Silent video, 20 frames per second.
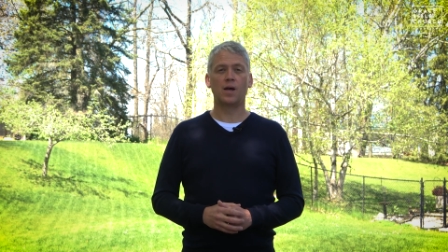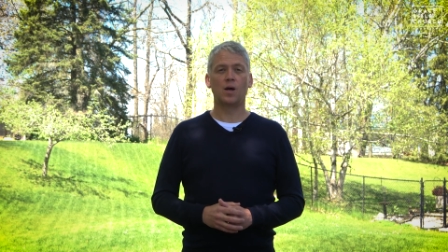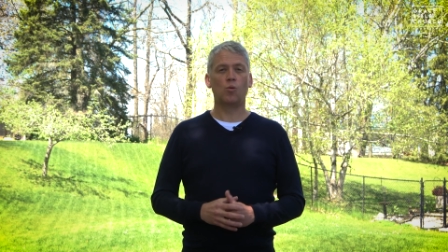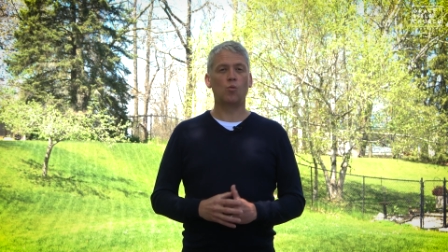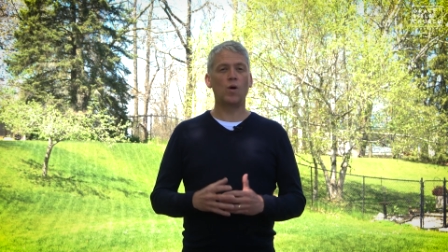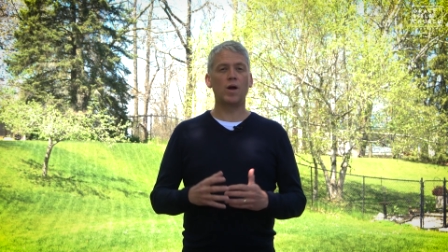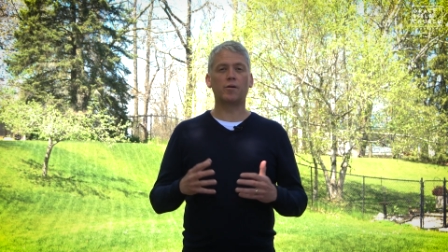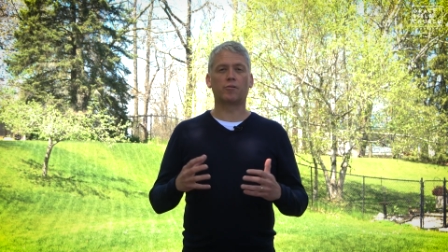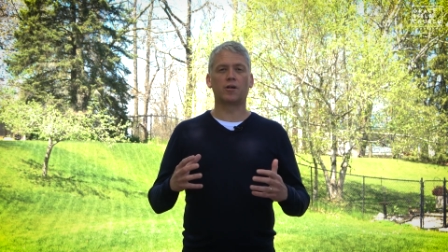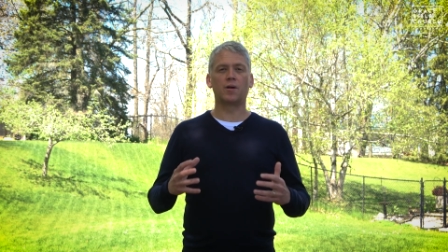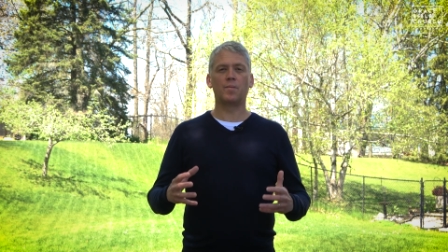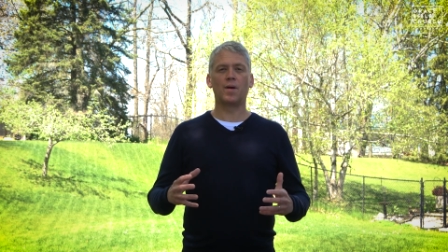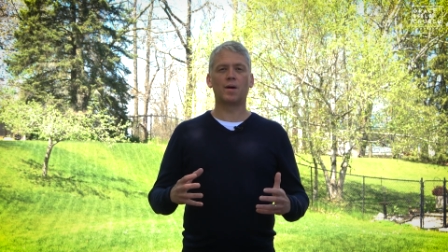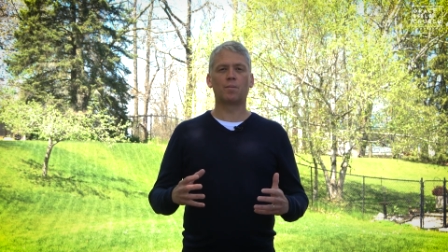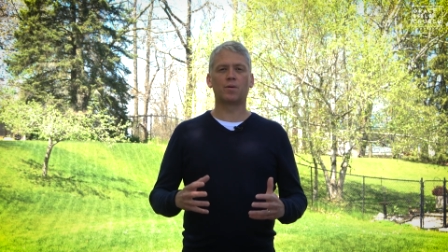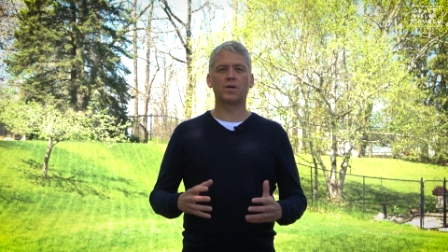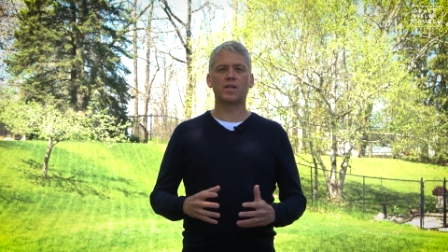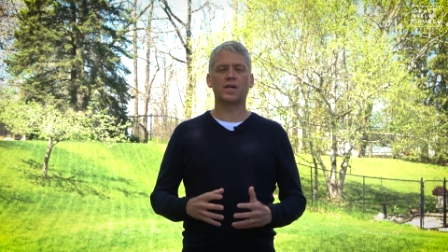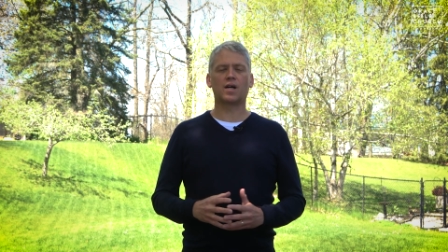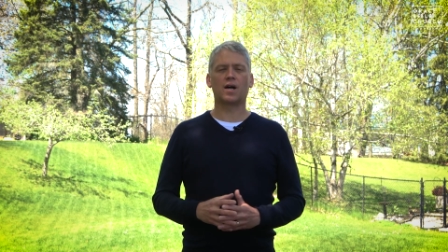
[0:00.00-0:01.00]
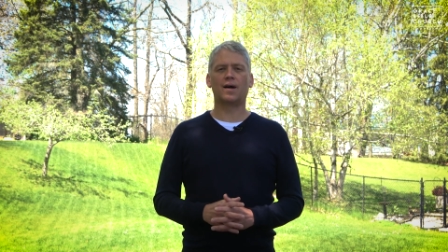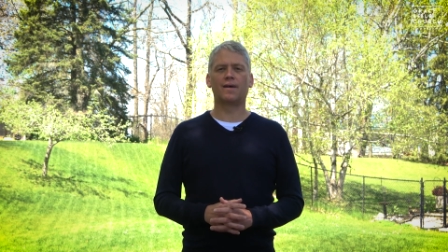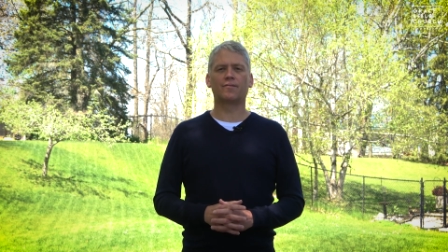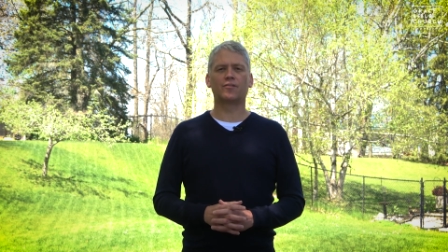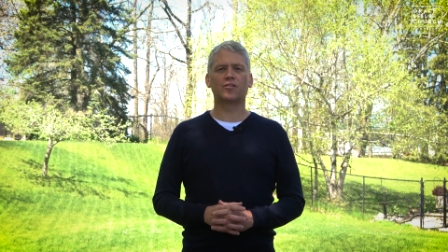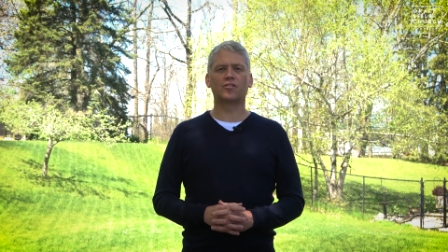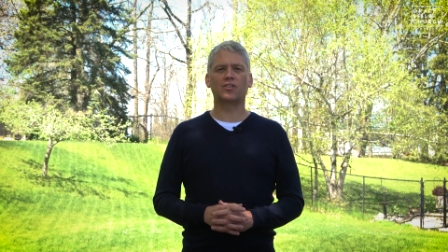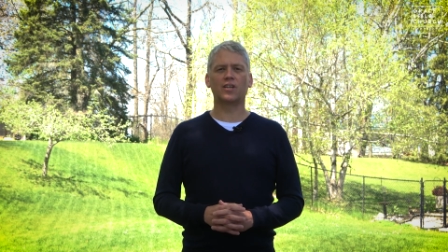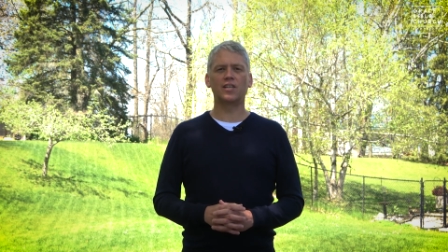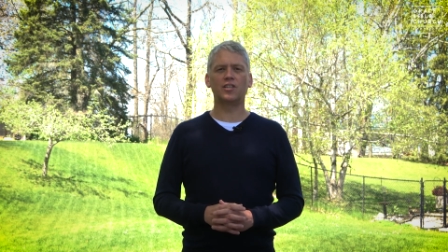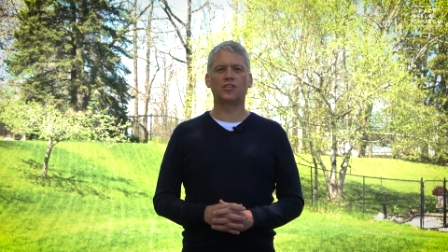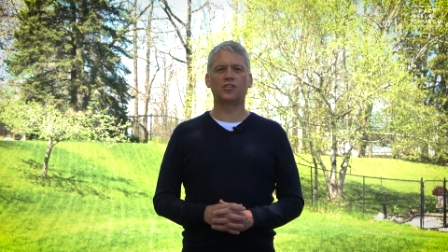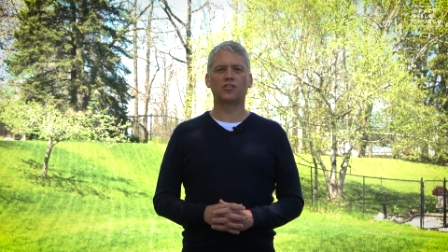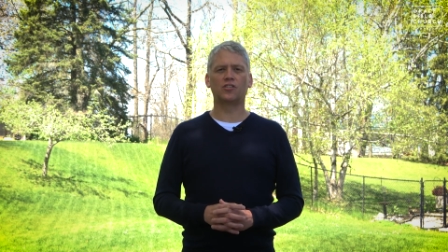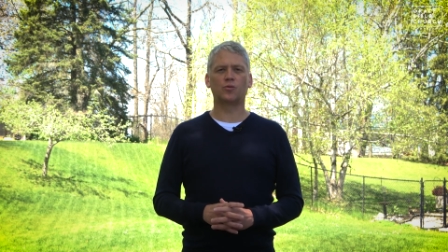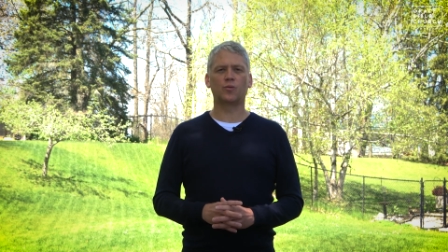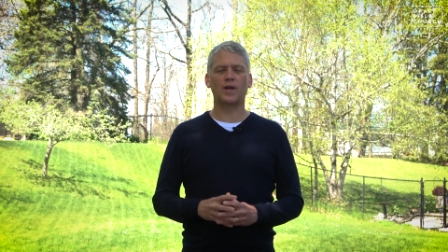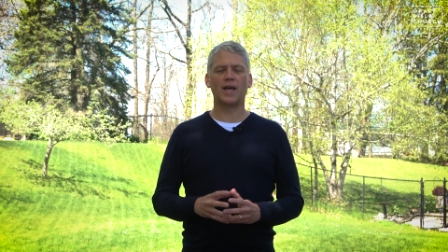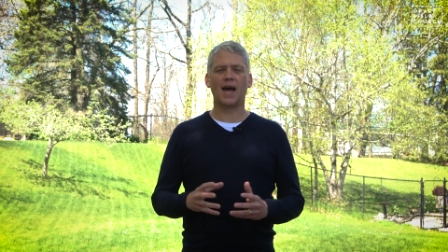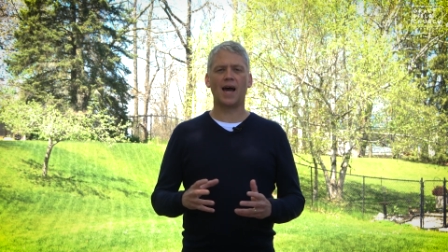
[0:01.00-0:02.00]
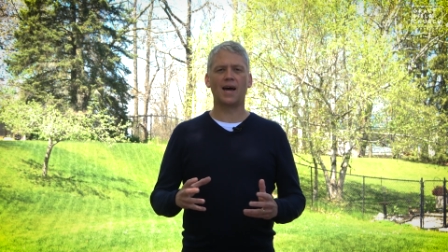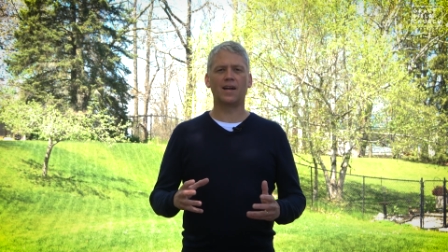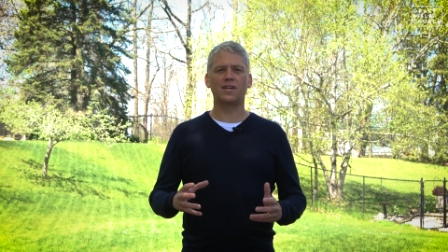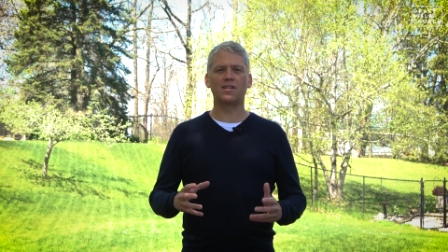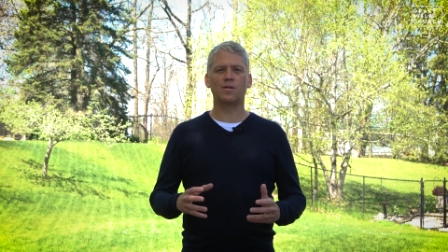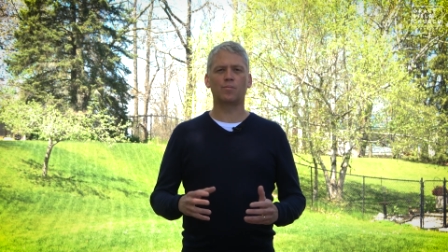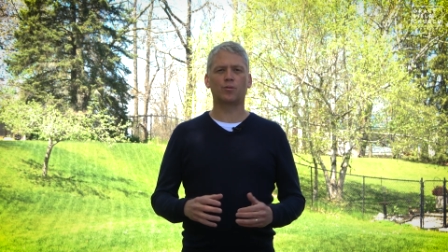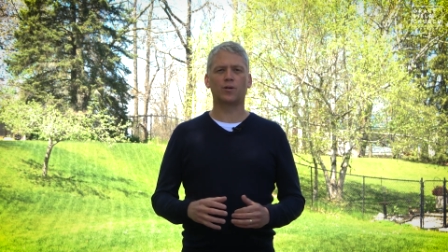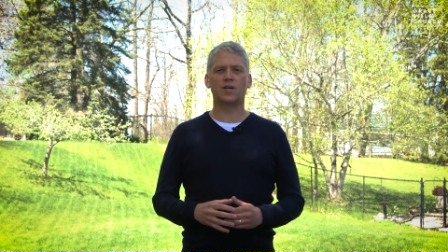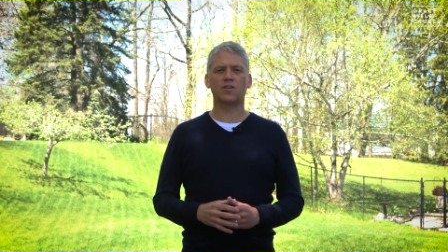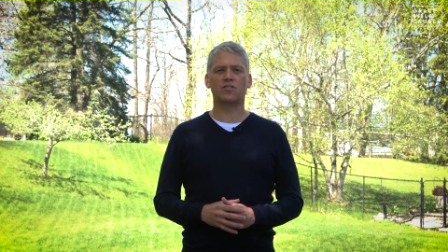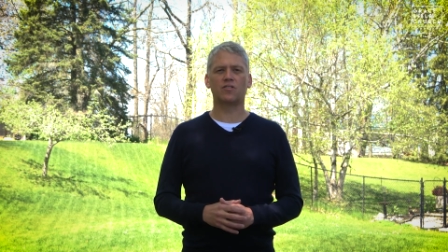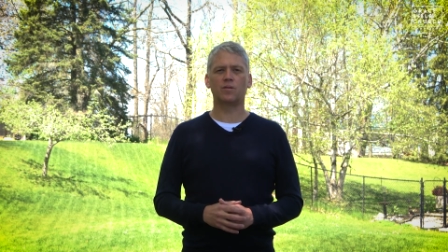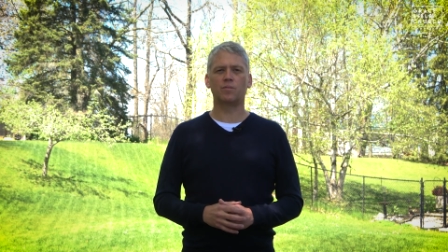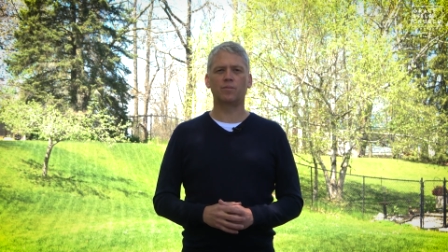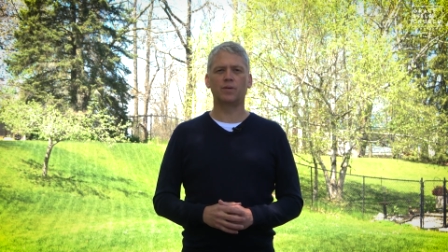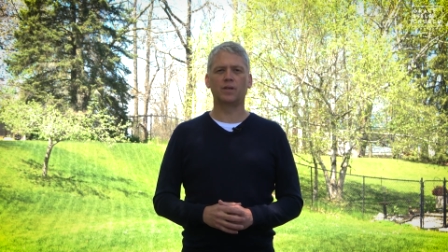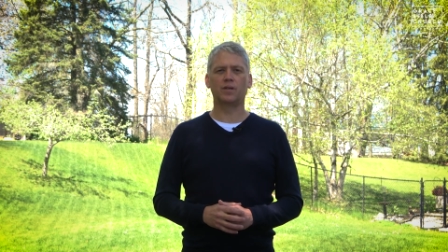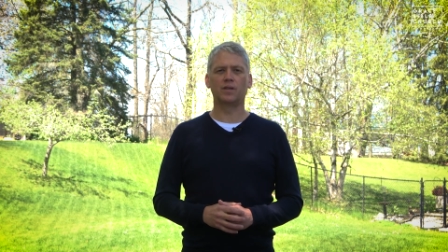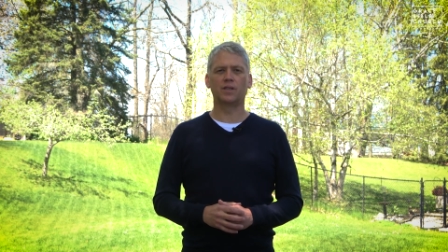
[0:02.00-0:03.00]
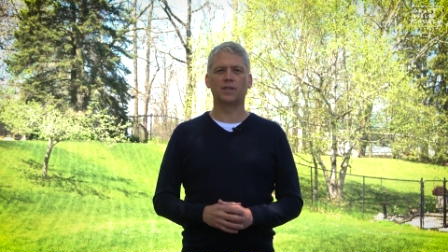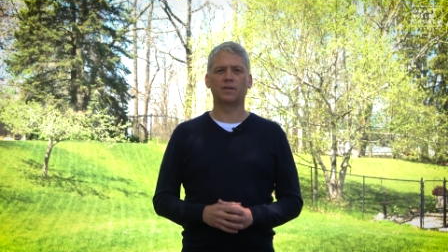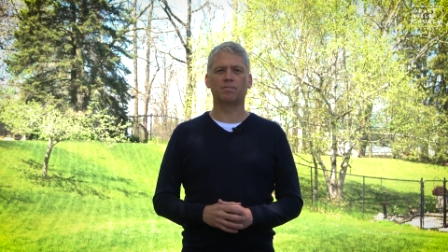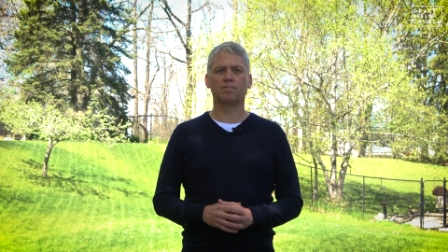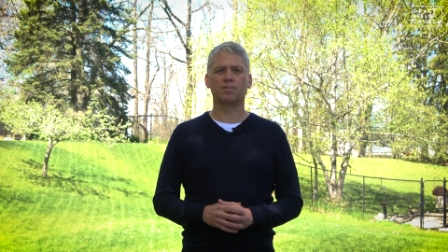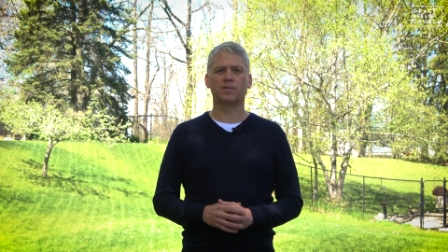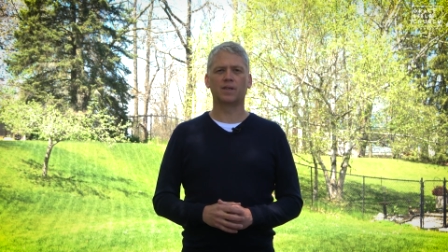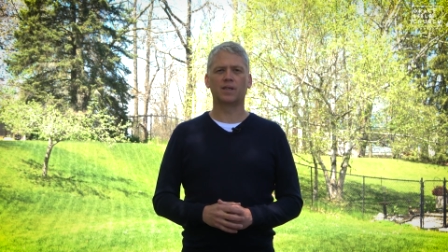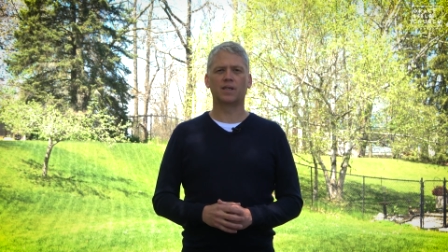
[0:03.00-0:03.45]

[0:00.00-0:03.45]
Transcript: We remember the conversations we had in the Preston building,